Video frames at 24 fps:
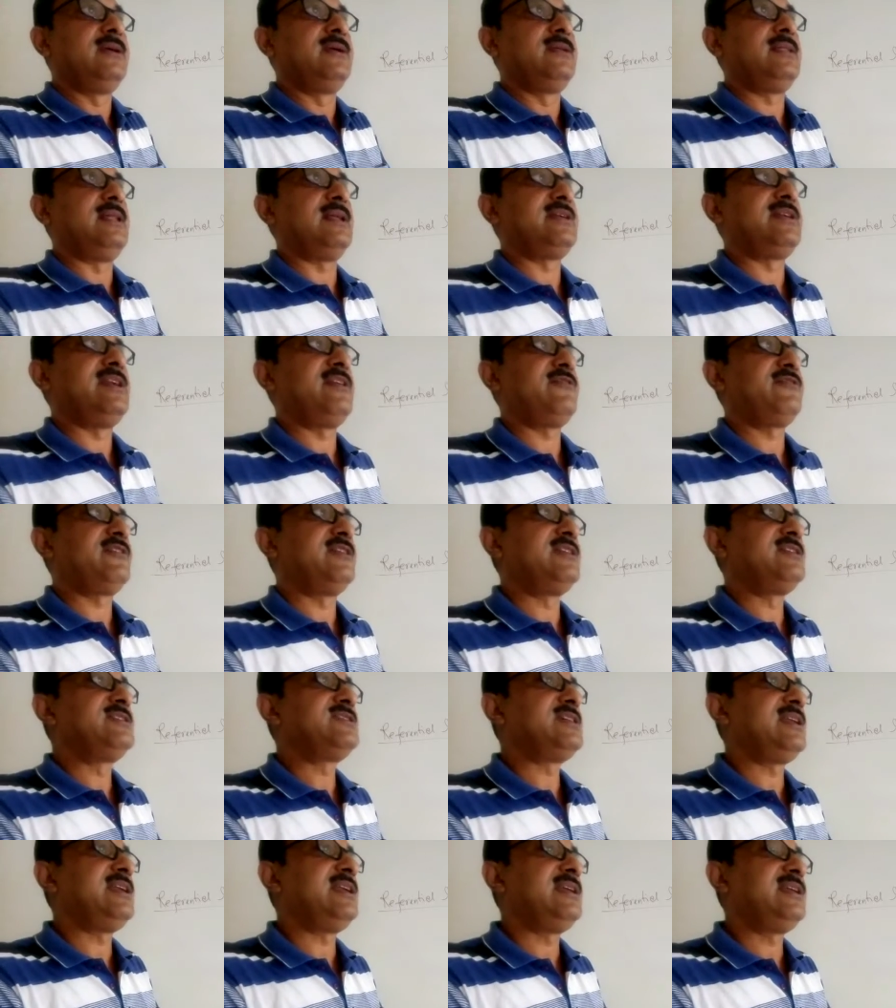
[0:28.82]
That
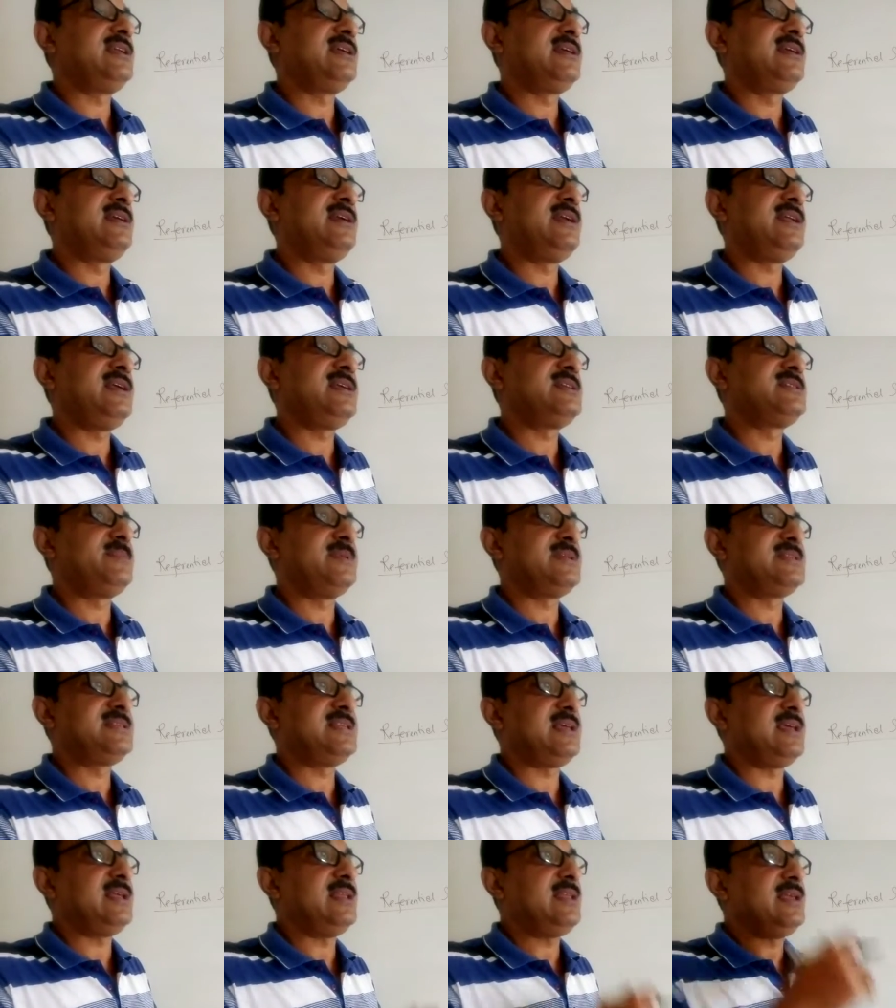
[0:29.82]
referential integrity is
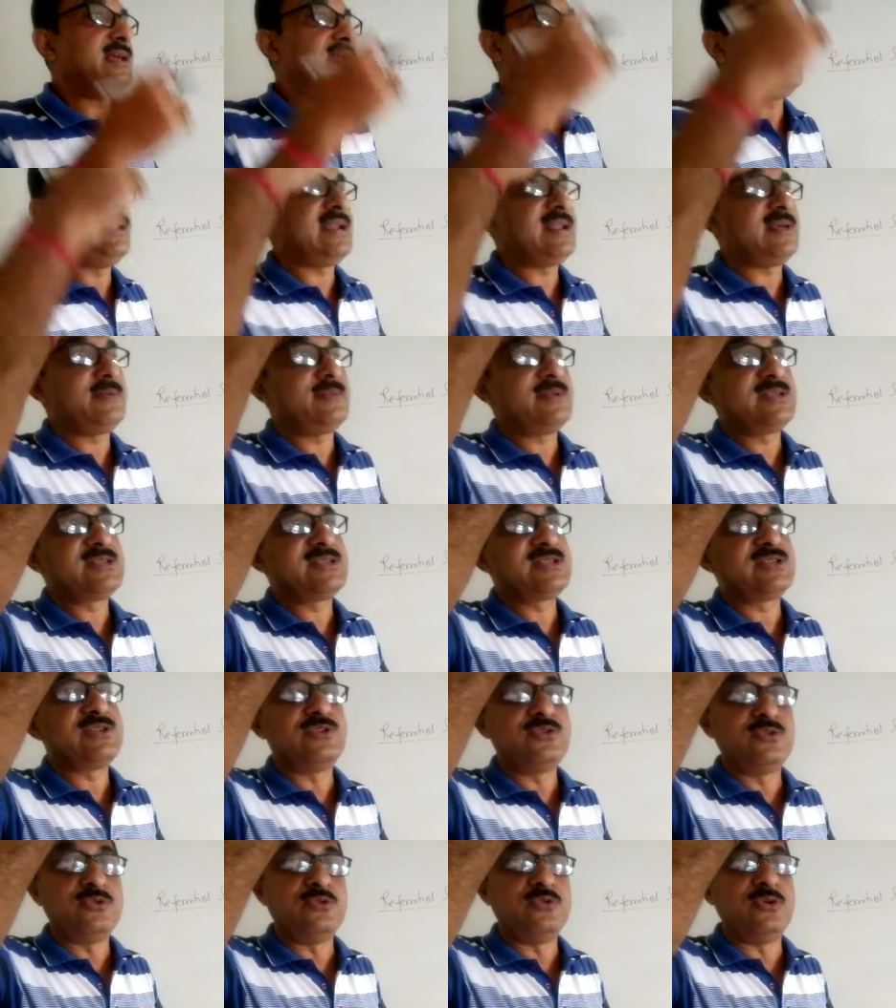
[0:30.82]
basically a
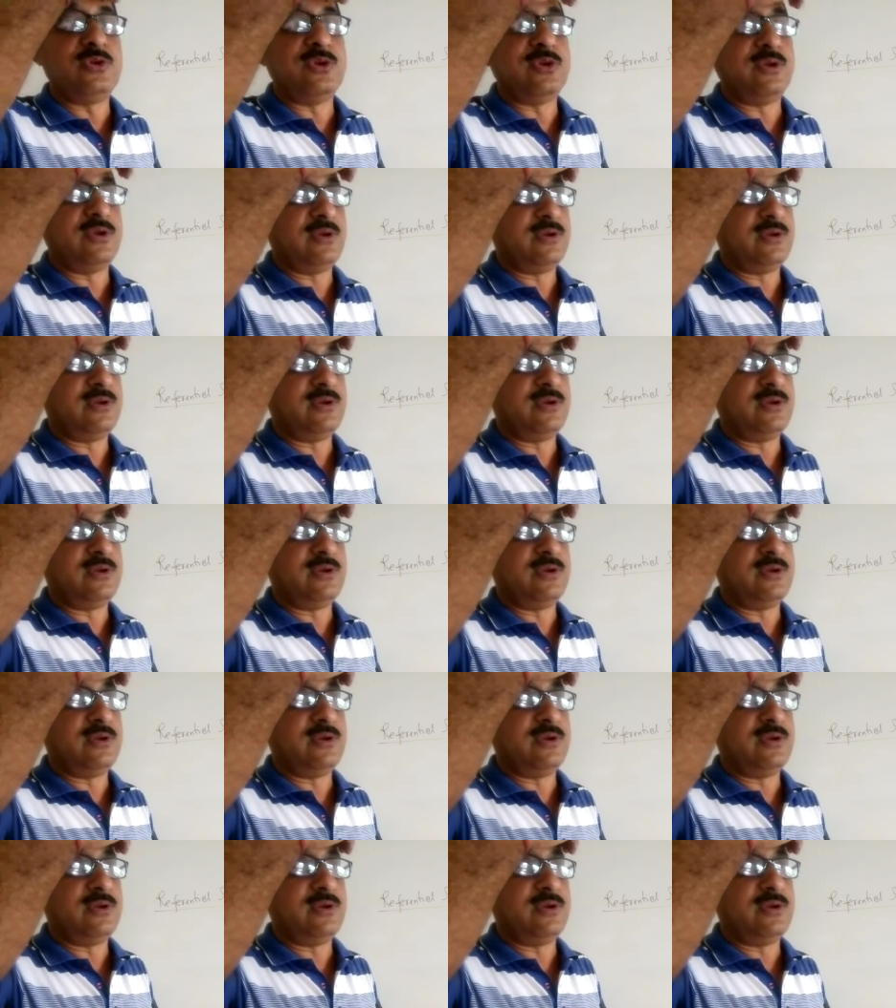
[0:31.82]
database rule,